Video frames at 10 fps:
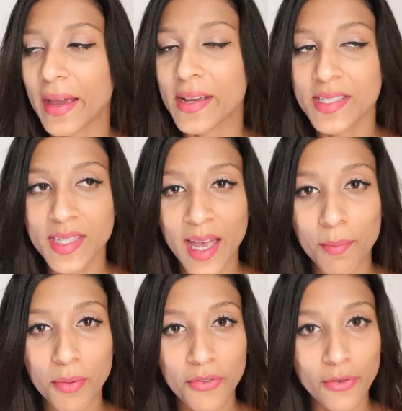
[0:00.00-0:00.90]
Like I
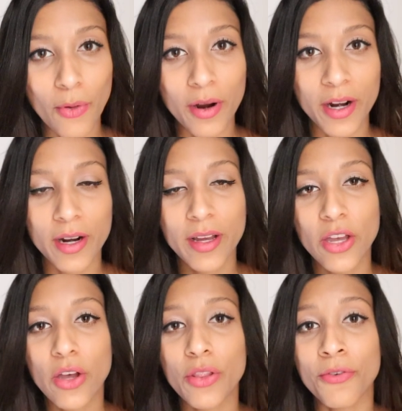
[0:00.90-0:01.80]
said before,
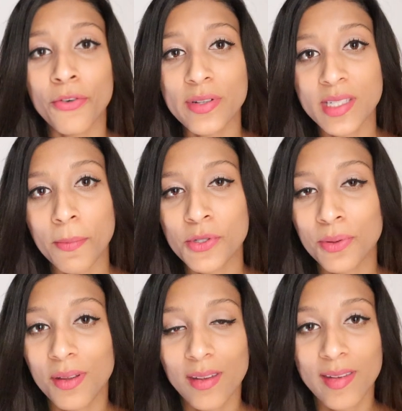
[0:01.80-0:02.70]
the first steps you
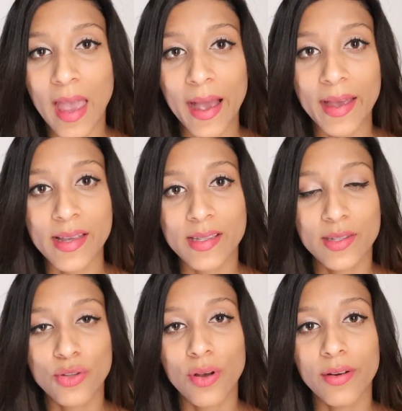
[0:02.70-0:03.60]
need to take is
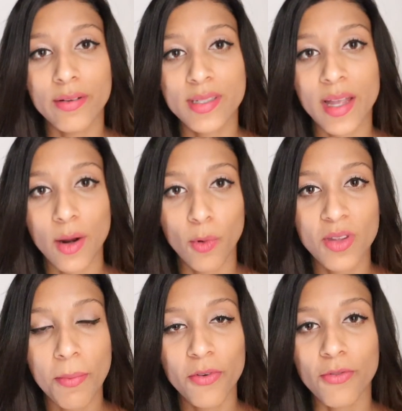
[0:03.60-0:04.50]
to understand what
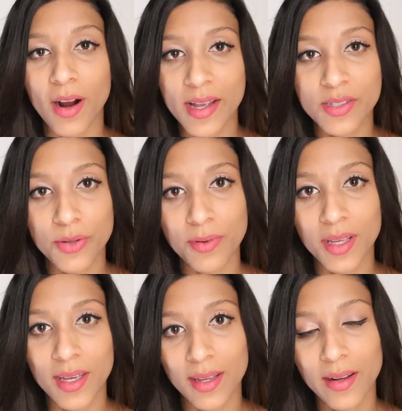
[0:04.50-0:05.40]
type of rise you
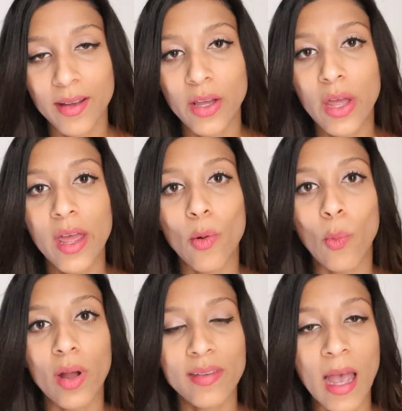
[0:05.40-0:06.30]
need,
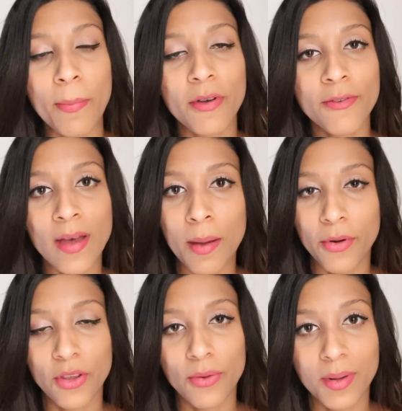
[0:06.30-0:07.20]
what type of
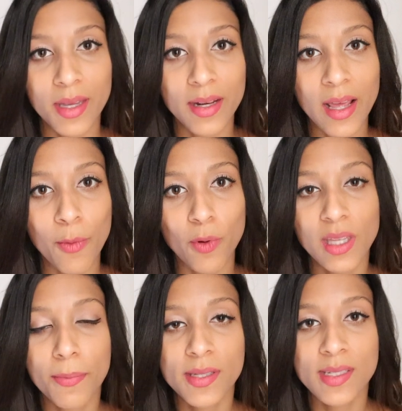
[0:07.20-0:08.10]
fabric you need, and what
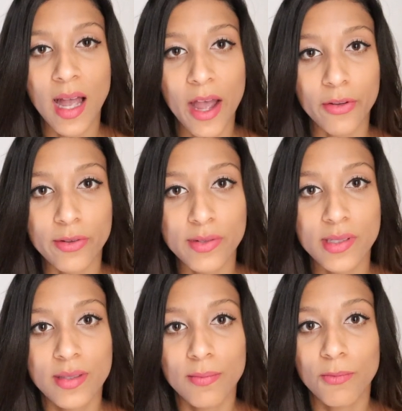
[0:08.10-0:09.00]
type of
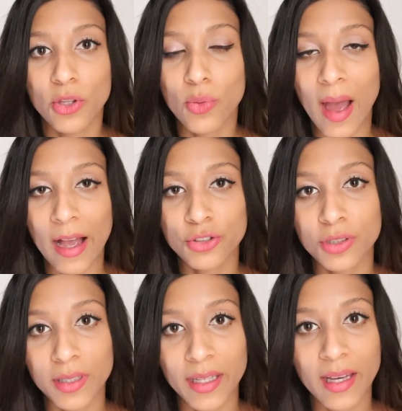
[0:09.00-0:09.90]
styles you
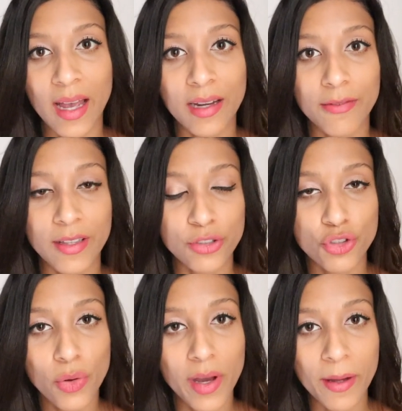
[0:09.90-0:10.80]
actually kind of
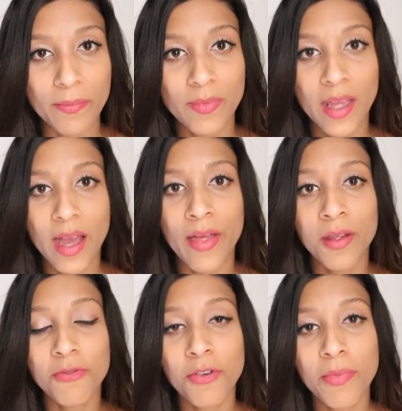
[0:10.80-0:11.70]
enjoy. And
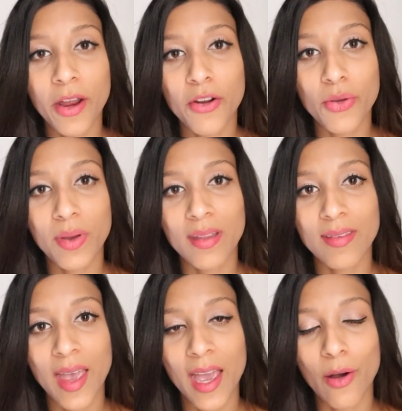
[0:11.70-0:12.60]
then from there, you can
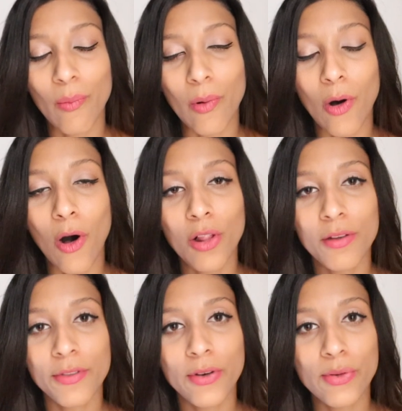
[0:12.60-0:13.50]
take all
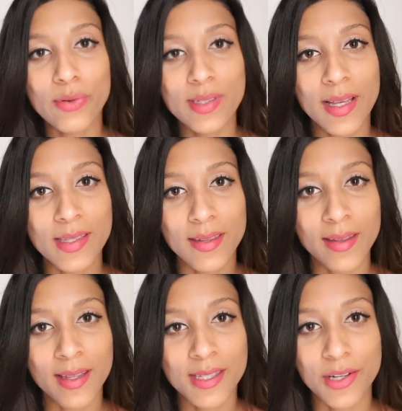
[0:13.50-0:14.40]
of those things
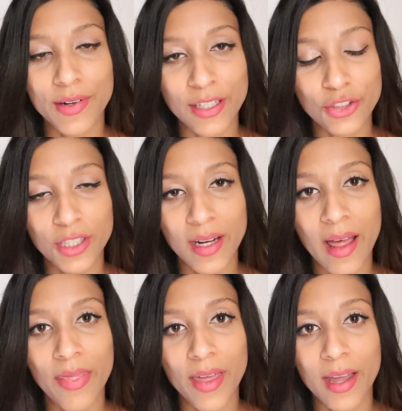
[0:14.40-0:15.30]
into consideration
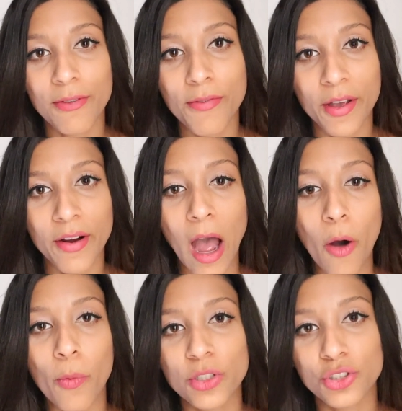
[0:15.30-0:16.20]
and then figure
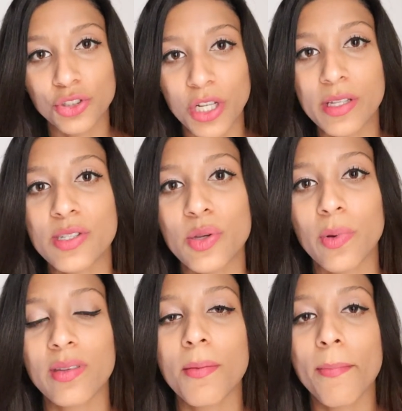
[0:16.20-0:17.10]
out which jeans you
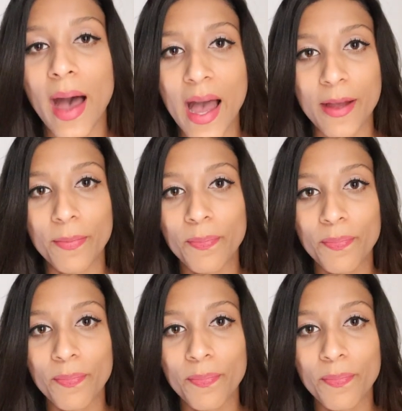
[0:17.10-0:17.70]
want to buy.